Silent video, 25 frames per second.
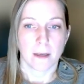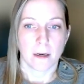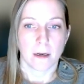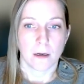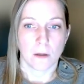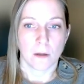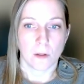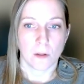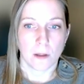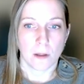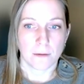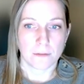
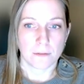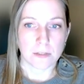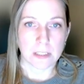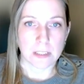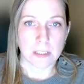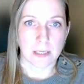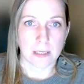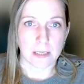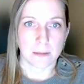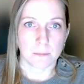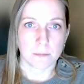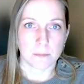a lot of
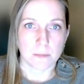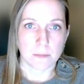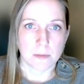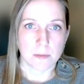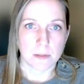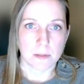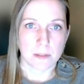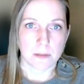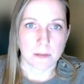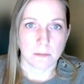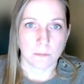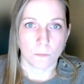
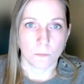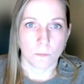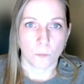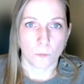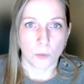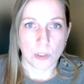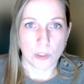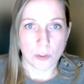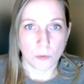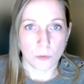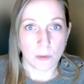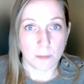times
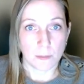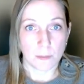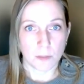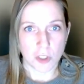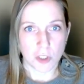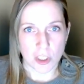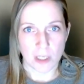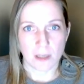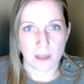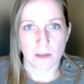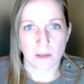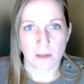we do
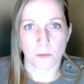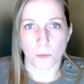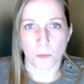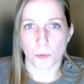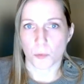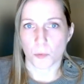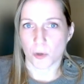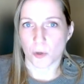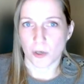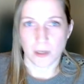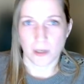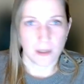imaging because we're
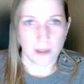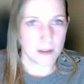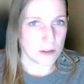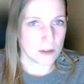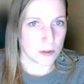worried,